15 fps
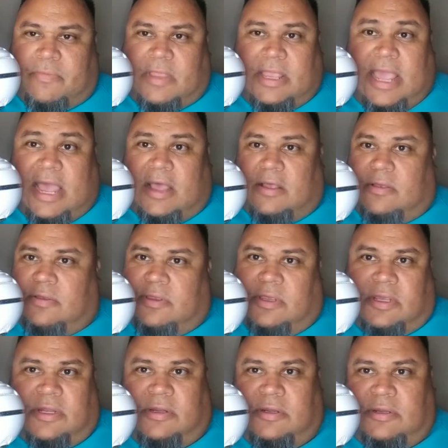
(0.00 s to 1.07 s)
yeah, you
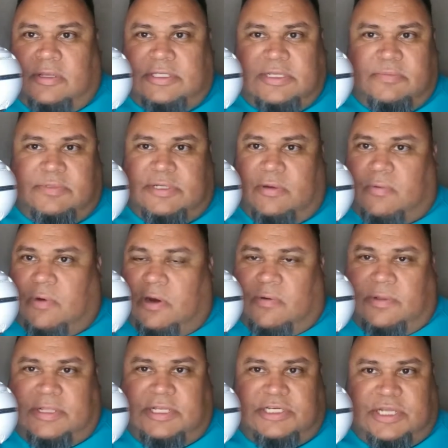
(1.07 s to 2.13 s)
can use them to work
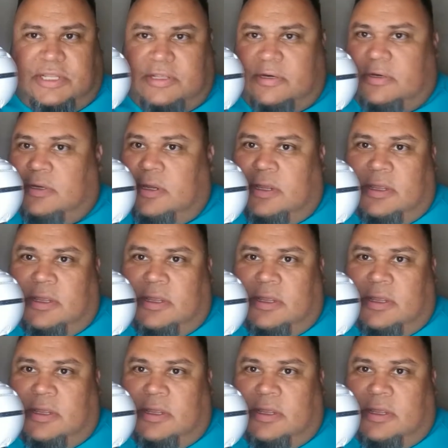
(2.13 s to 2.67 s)
with each other